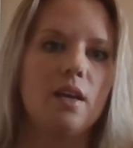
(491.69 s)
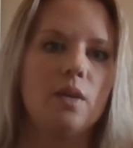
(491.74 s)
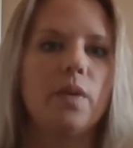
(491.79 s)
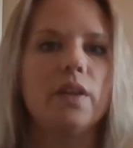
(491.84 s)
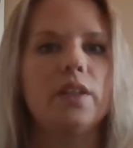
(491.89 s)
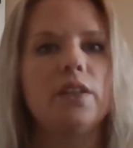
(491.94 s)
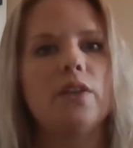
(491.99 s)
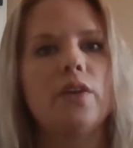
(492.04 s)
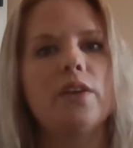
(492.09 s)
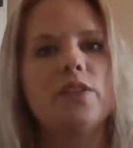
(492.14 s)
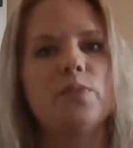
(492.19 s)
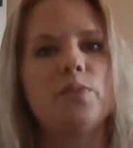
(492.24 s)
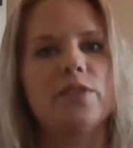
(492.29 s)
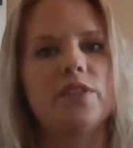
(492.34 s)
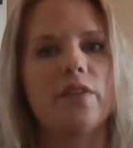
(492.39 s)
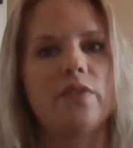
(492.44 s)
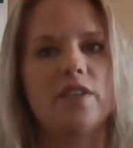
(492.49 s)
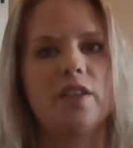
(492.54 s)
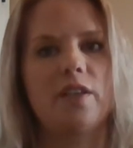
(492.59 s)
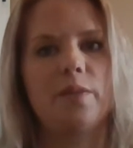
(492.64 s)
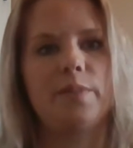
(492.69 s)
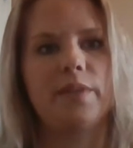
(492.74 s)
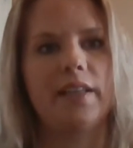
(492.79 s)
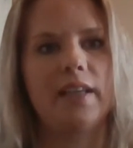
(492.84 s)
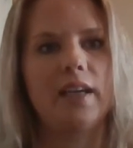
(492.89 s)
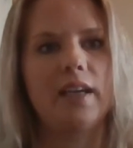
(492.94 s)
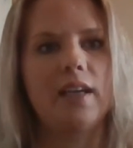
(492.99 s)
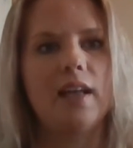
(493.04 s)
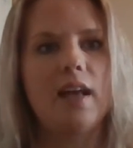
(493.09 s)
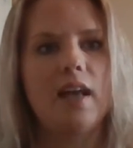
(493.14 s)
When glucose reserves are
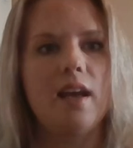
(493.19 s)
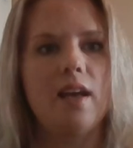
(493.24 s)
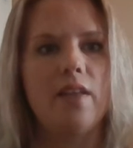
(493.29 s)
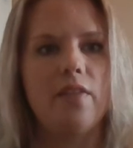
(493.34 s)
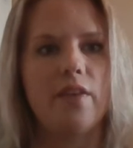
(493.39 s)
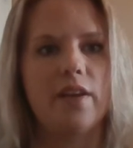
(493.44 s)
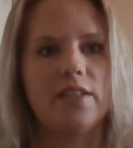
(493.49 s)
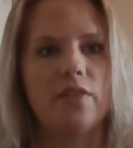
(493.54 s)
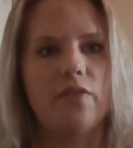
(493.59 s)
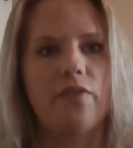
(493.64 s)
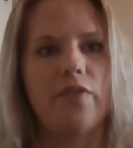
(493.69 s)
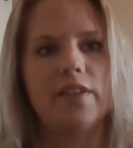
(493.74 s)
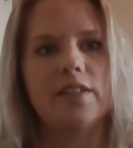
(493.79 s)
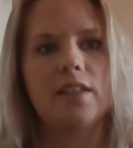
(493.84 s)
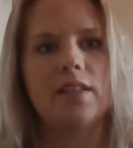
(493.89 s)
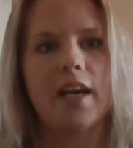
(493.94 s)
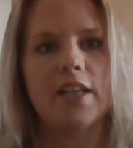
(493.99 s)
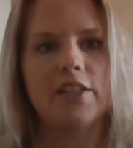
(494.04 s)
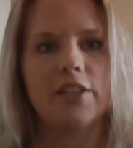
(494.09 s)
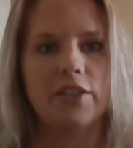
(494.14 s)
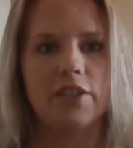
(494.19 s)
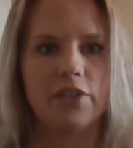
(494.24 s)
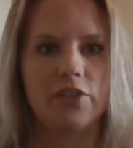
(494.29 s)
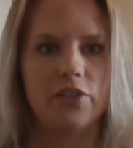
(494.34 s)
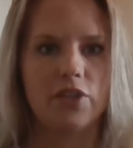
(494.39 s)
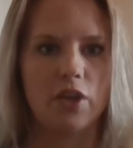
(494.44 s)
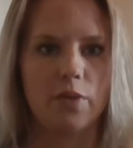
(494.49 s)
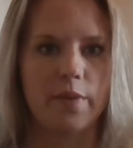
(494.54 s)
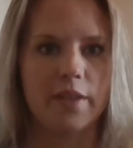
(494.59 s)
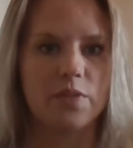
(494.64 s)
depleted, there's a physiologic
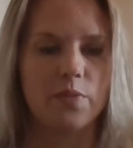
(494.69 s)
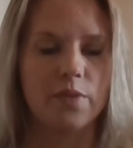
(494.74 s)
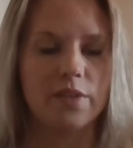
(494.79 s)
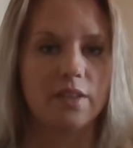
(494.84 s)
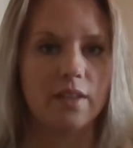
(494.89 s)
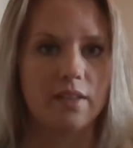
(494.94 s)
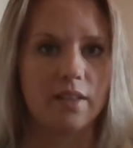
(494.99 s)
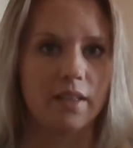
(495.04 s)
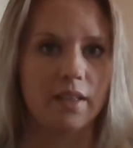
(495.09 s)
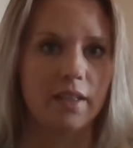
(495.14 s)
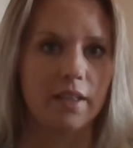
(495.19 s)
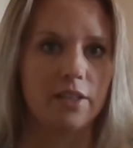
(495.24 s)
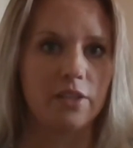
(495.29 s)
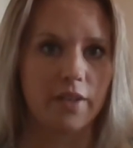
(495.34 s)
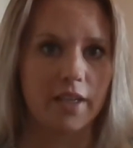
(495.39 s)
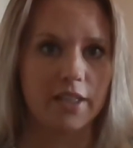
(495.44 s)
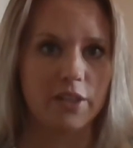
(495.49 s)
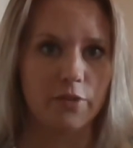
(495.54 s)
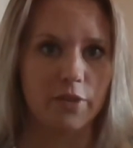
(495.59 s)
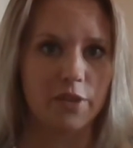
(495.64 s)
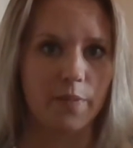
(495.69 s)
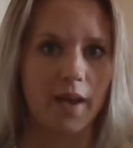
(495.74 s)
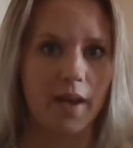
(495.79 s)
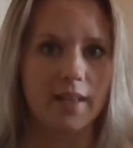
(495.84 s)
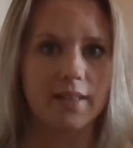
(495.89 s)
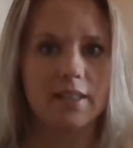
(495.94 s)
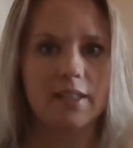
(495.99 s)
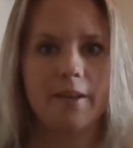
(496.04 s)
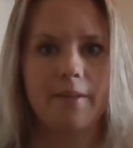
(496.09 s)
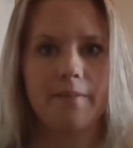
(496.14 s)
disturbance resulting in a stress
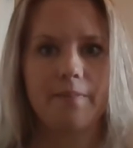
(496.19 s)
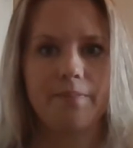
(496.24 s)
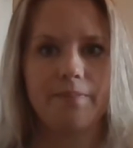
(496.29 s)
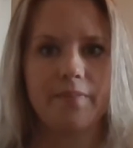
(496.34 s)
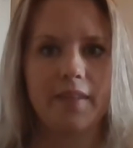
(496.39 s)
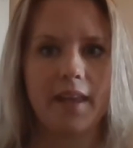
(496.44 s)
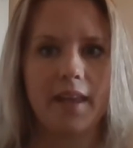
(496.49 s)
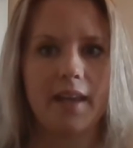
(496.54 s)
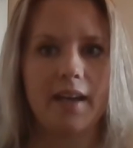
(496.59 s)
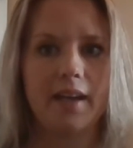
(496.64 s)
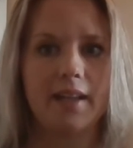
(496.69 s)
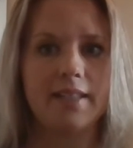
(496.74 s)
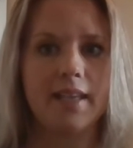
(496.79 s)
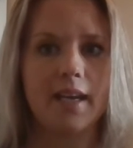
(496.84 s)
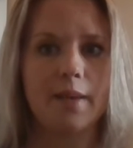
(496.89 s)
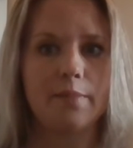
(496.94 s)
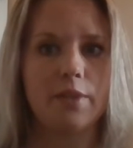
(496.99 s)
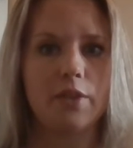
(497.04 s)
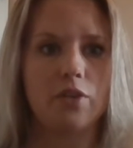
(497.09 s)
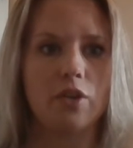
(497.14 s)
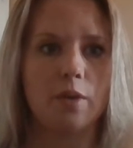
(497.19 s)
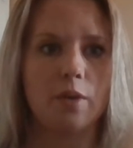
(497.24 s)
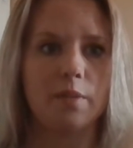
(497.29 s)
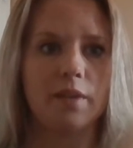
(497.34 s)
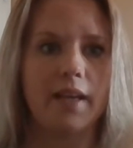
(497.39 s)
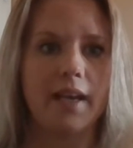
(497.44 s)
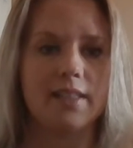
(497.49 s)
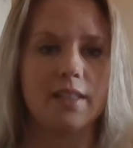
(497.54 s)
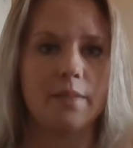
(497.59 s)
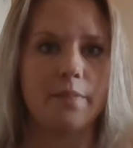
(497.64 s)
response. In an attempt to
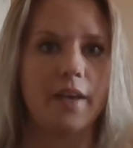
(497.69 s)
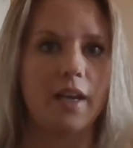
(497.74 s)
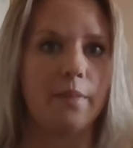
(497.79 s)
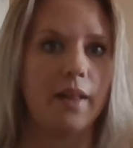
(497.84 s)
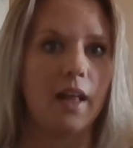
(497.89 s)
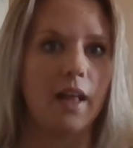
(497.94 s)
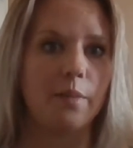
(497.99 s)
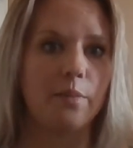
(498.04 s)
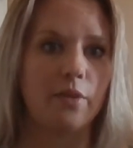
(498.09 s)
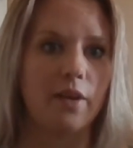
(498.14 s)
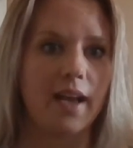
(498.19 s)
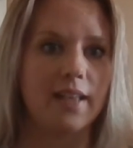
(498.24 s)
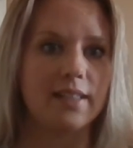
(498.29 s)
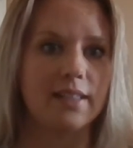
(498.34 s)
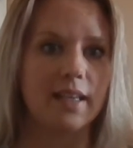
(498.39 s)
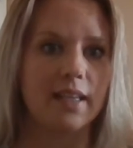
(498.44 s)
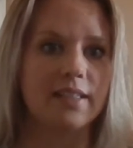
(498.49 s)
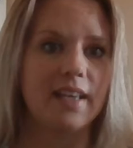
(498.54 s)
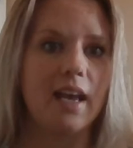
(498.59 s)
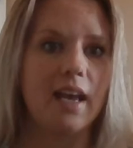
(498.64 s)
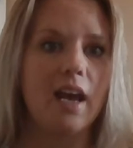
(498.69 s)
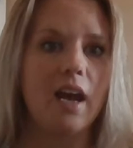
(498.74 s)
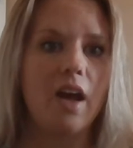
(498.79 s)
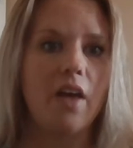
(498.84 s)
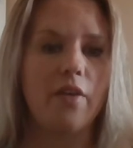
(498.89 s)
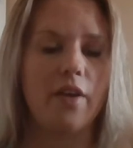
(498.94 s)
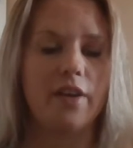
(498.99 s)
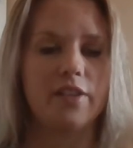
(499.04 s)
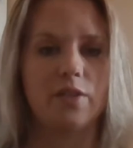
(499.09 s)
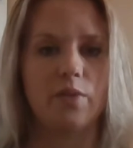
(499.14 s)
normalize the metabolic process,
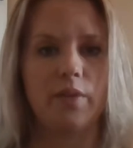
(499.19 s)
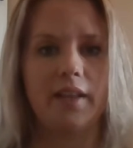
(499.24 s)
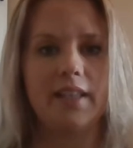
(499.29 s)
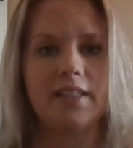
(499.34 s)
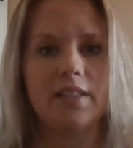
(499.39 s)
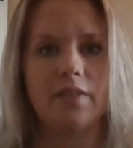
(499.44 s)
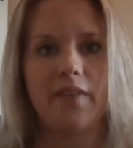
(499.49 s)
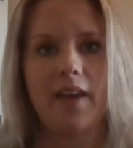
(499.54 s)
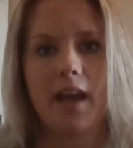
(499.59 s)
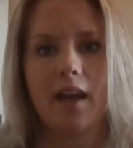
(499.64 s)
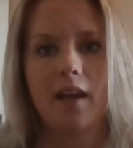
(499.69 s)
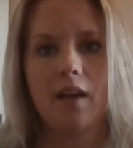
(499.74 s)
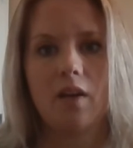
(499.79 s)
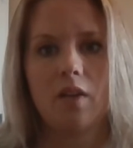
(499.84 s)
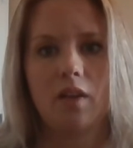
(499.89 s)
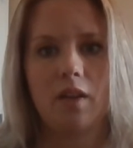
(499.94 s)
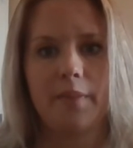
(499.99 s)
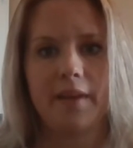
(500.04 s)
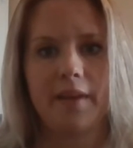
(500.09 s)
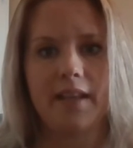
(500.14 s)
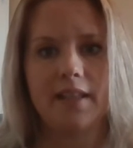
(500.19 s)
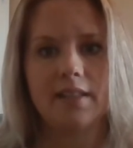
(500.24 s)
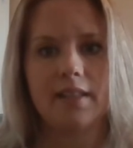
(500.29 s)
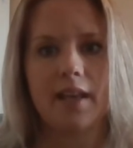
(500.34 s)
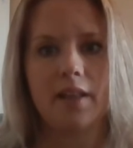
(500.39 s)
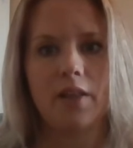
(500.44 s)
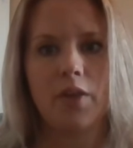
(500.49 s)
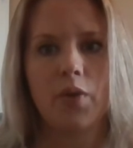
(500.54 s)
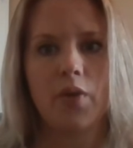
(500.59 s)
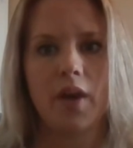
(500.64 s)
there's a release of catecholamines
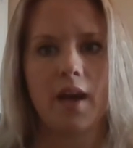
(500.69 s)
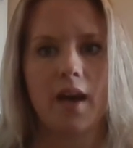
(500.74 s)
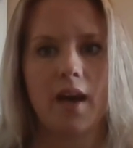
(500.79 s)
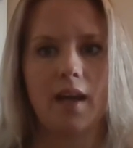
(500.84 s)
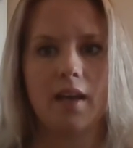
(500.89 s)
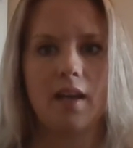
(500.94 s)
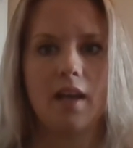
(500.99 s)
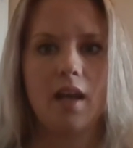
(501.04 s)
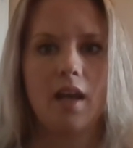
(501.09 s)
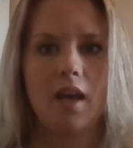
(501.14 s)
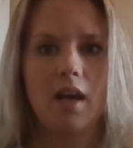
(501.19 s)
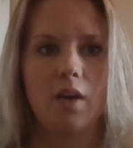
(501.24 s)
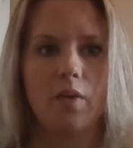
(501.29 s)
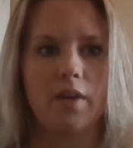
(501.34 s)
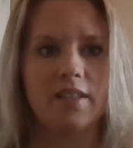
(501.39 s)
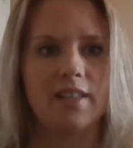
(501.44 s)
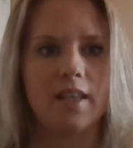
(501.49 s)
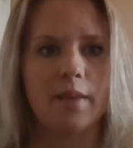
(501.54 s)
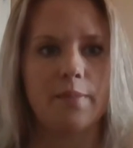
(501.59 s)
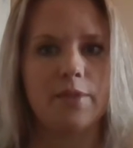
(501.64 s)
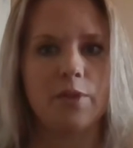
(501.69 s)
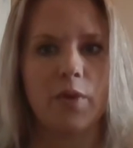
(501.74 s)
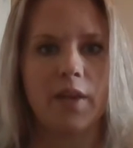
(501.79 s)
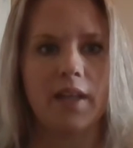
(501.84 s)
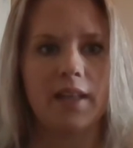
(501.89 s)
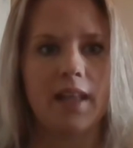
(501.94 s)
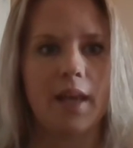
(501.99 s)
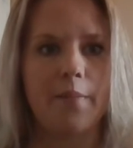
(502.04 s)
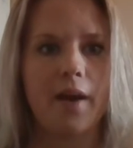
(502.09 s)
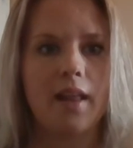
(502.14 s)
and glucagon, with
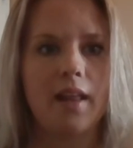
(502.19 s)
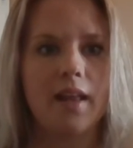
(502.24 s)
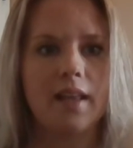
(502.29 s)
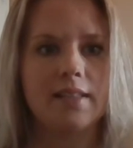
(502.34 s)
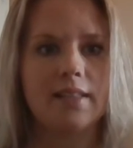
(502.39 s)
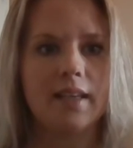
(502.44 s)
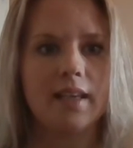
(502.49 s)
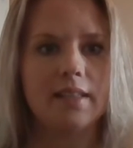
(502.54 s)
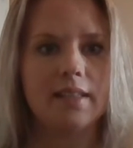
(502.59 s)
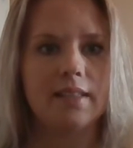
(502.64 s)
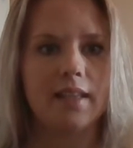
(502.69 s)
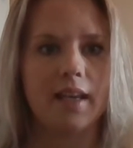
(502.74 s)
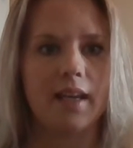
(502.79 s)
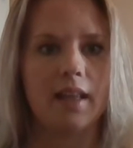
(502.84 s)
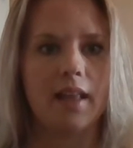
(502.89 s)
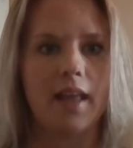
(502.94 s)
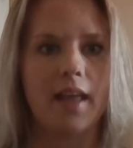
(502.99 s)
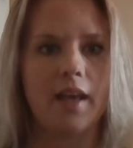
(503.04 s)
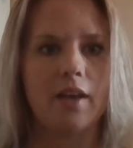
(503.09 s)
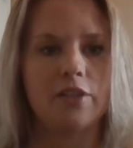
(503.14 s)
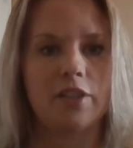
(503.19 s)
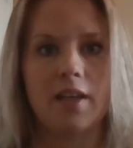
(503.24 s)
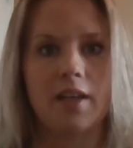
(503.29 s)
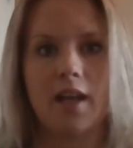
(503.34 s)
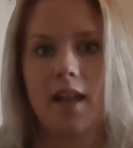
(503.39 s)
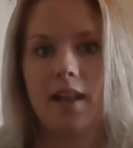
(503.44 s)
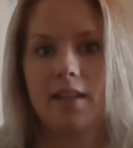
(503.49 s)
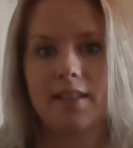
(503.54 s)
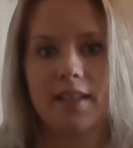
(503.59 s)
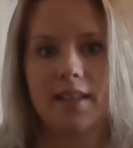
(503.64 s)
subsequent lipolysis and
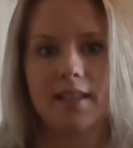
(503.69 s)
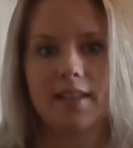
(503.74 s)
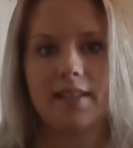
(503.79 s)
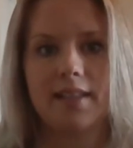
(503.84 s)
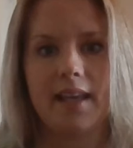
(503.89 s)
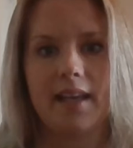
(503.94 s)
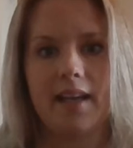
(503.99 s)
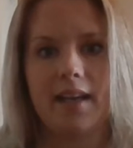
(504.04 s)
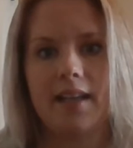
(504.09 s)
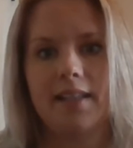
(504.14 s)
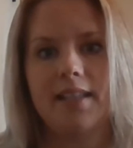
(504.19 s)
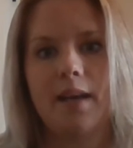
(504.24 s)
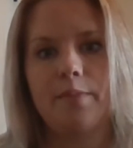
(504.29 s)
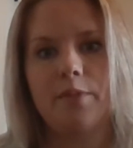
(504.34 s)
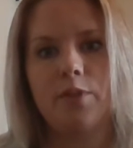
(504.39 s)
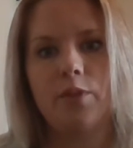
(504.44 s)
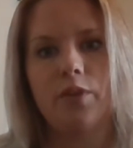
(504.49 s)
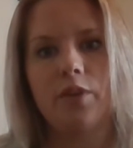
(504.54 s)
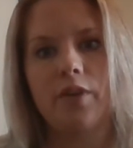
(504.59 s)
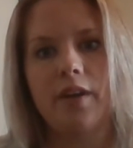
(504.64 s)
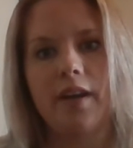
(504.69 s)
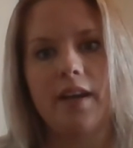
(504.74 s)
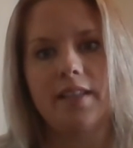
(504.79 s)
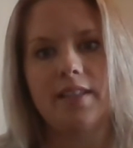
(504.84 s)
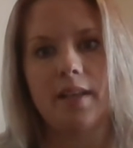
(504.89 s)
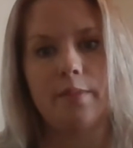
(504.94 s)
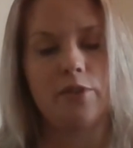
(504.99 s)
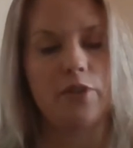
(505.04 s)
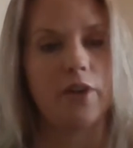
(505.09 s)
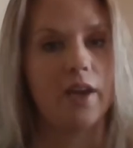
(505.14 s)
glycogenolysis in an attempt to
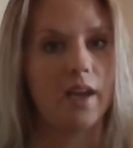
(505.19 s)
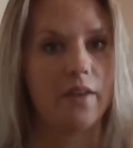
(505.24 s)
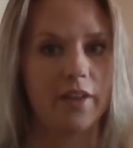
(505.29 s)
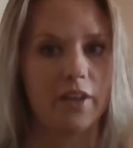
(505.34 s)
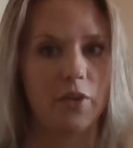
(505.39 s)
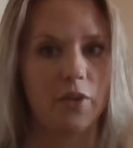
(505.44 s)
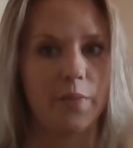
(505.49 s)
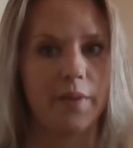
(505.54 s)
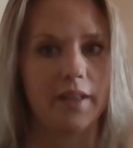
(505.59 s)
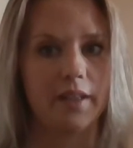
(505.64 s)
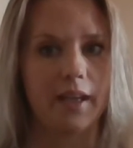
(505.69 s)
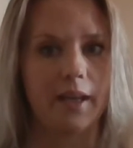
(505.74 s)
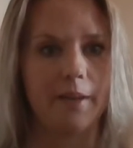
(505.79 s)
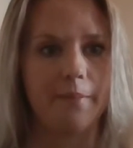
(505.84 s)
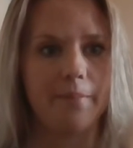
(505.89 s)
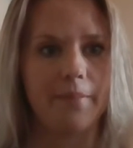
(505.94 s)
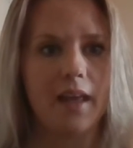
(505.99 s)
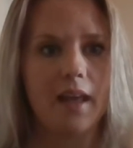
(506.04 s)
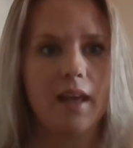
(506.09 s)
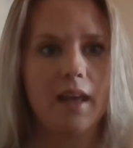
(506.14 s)
increase substrate availability.